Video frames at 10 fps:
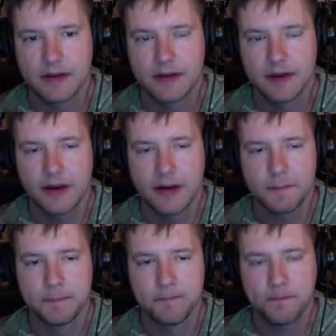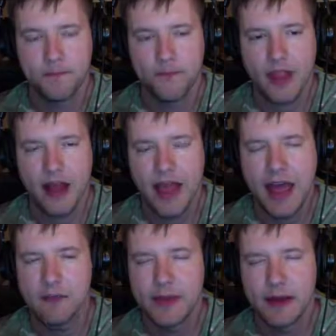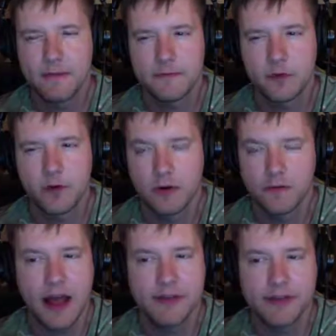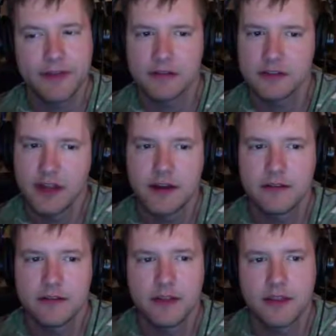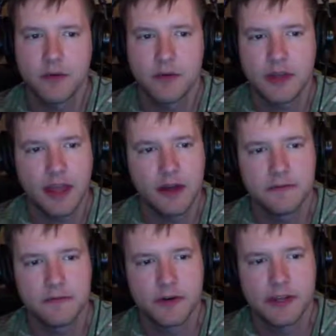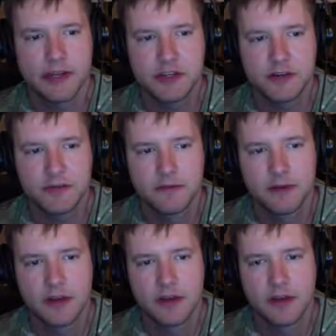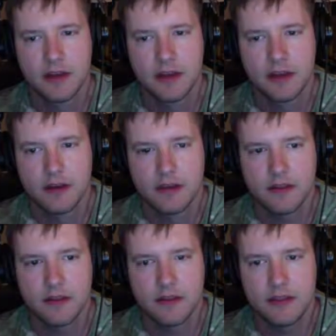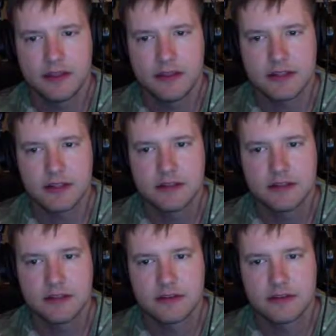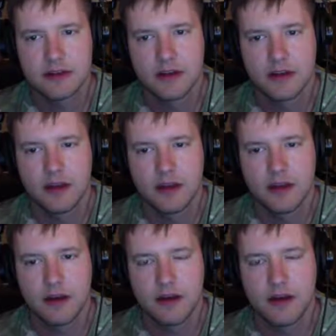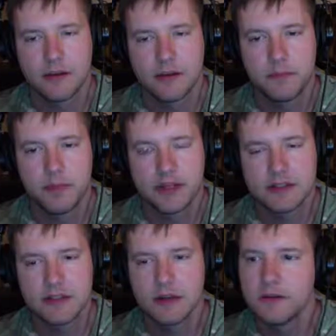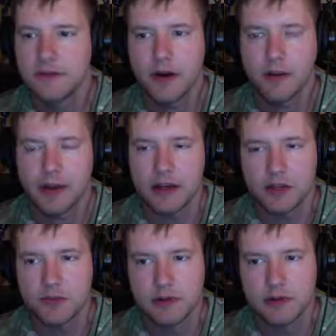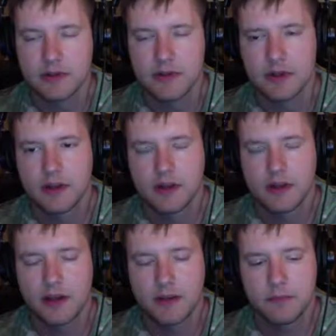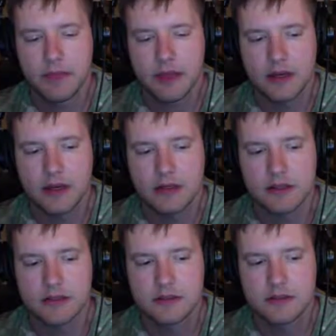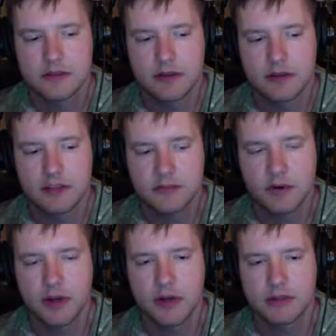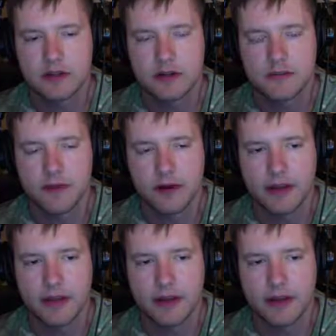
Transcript: I have about 4 or 5 accounts now that would account for each of these lines. But it's still very manageable because at this point it's all very